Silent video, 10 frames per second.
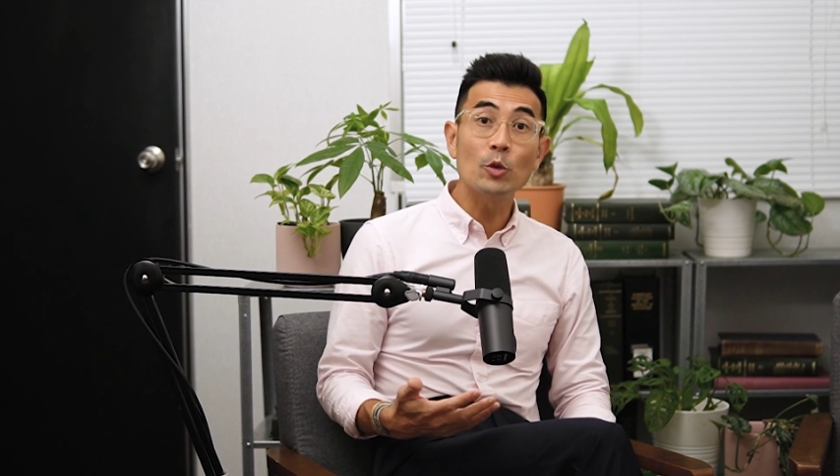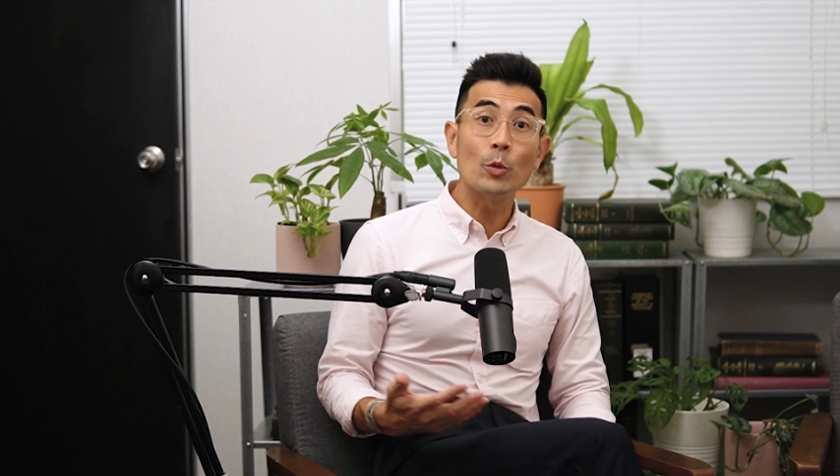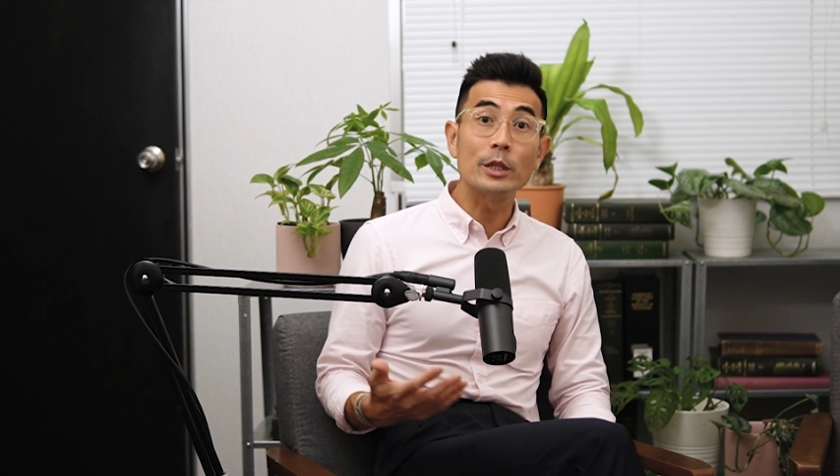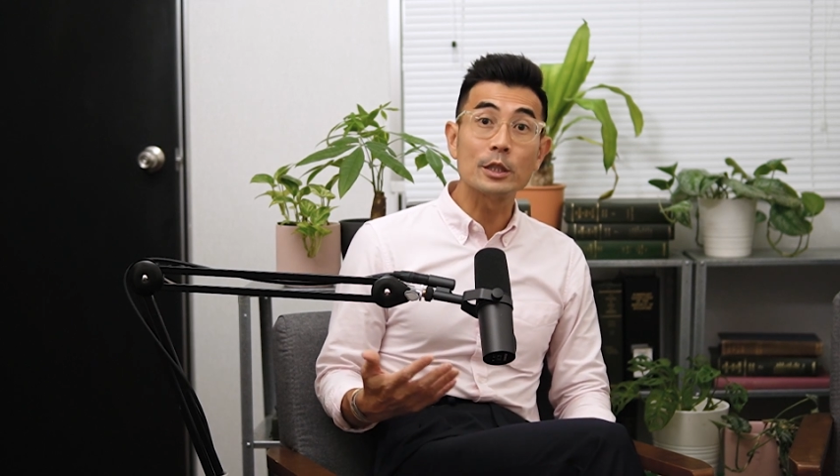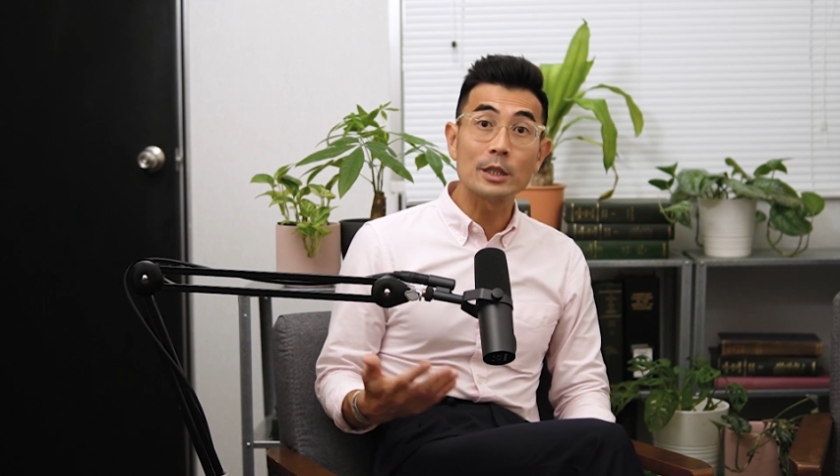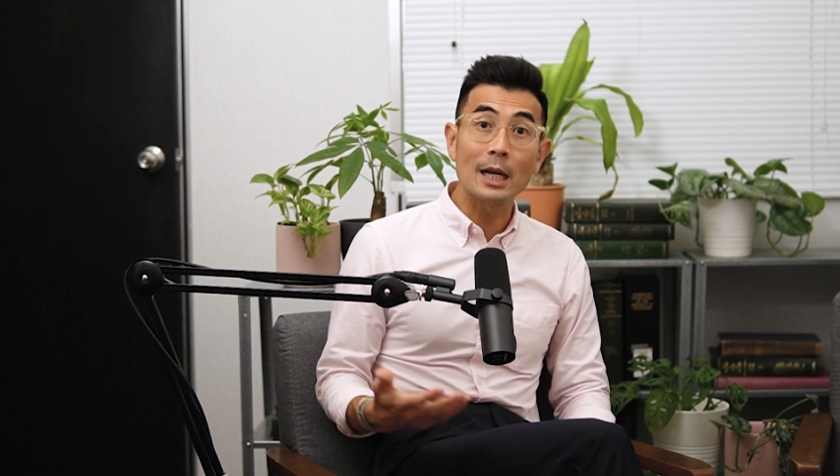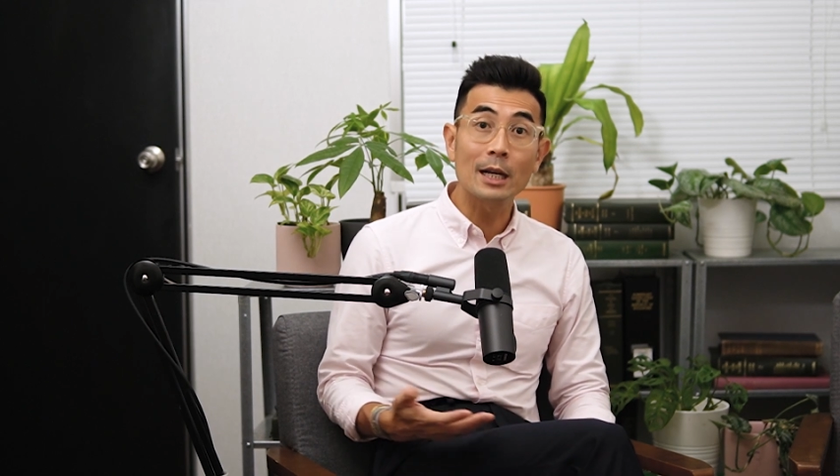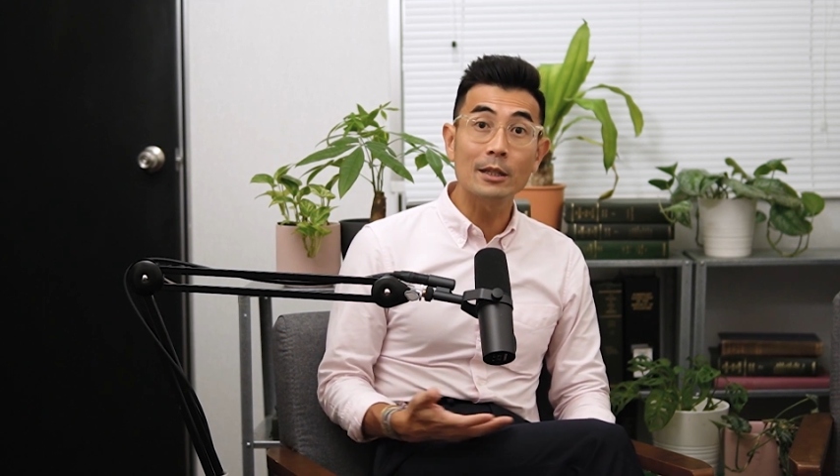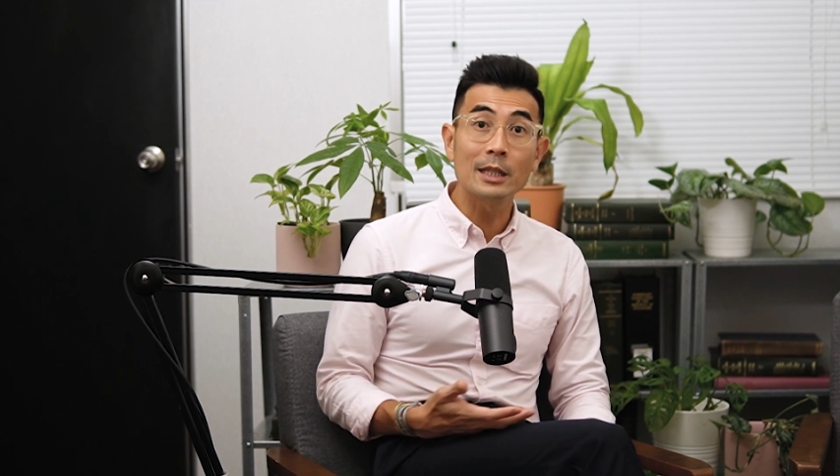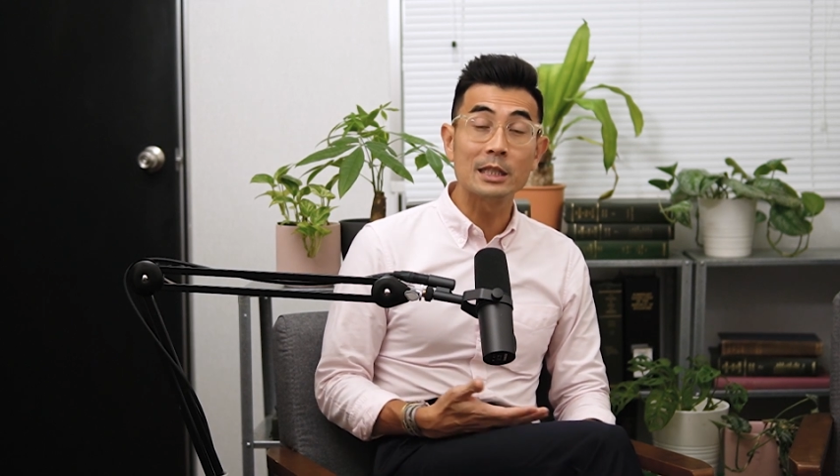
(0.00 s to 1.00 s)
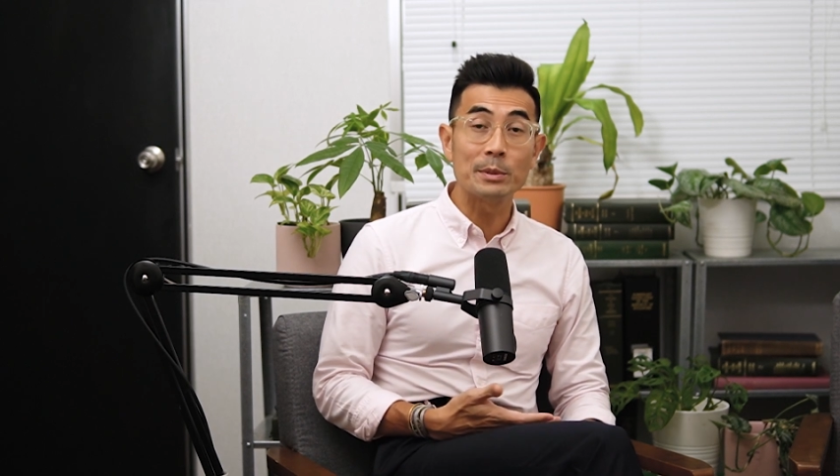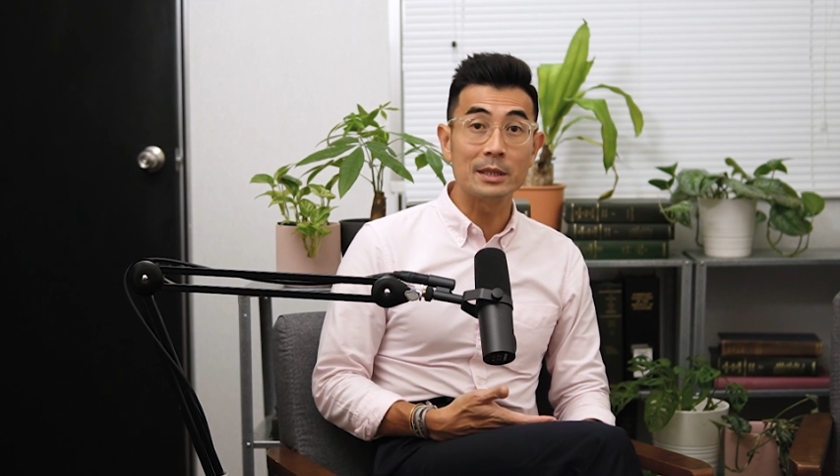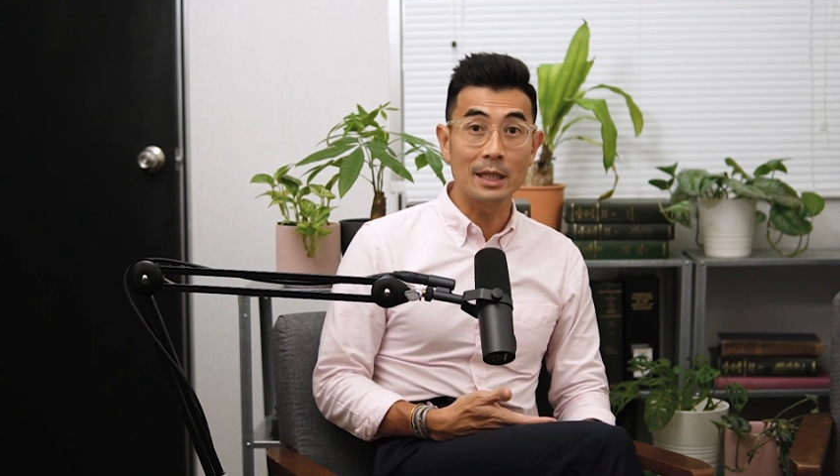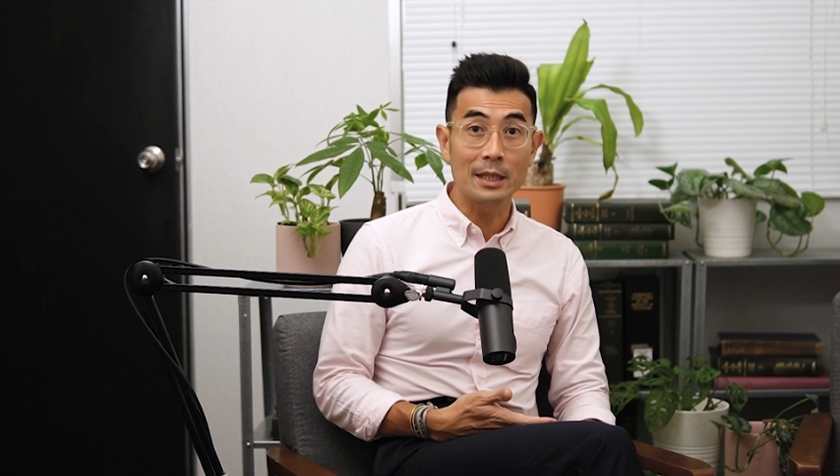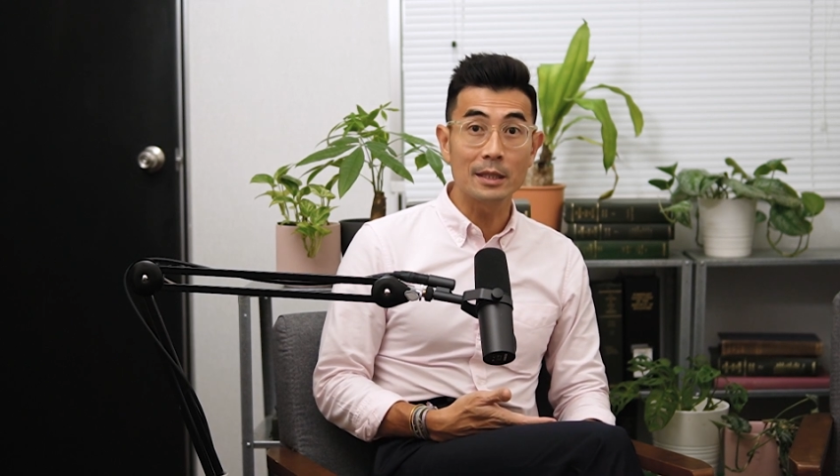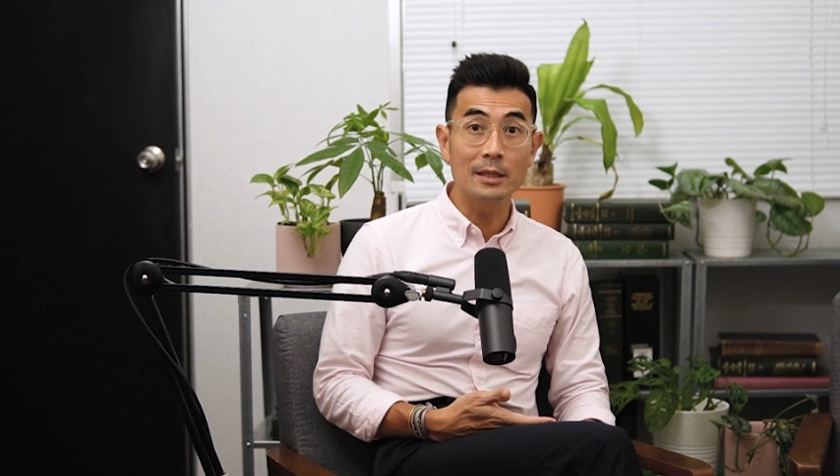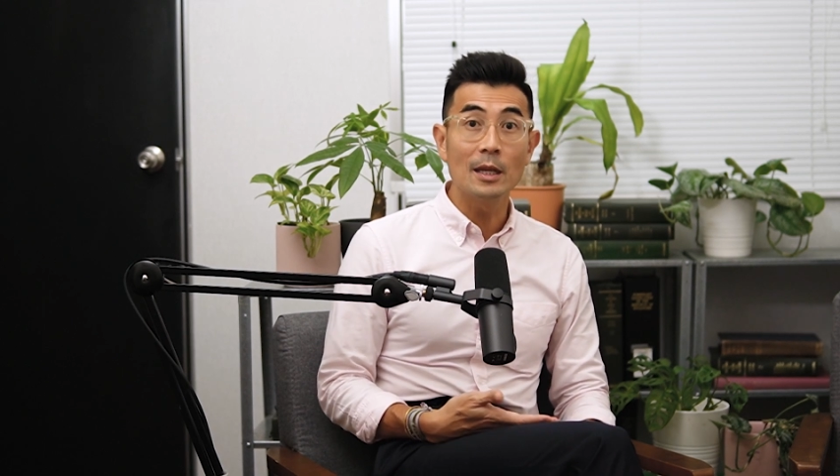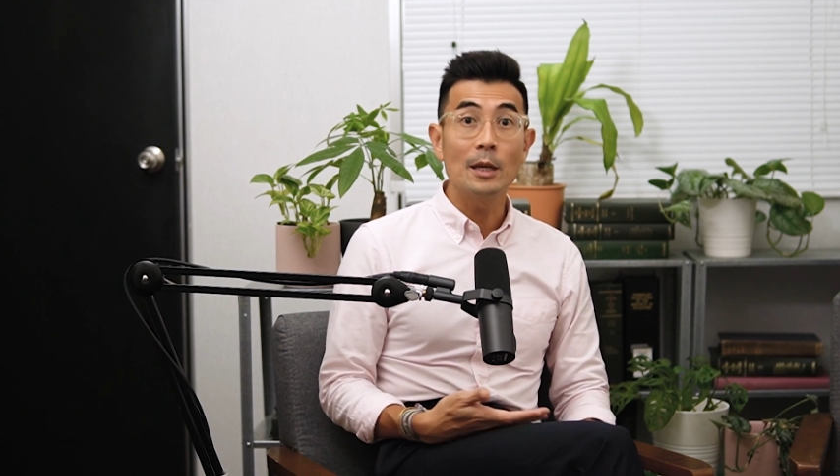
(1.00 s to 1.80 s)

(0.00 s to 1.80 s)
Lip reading: where the child has been taken